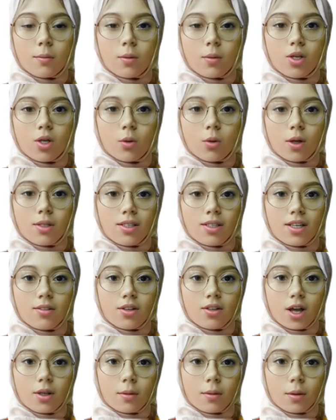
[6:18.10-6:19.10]

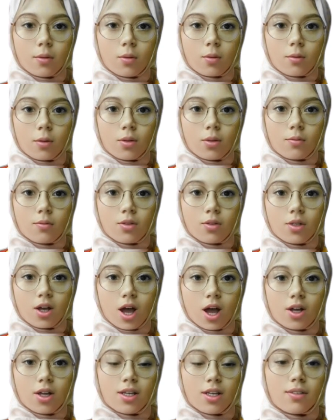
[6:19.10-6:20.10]
persuasive and memorable for the
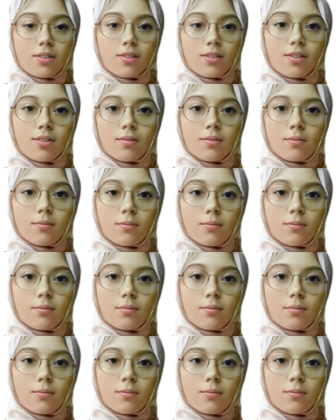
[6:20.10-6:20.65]
audience.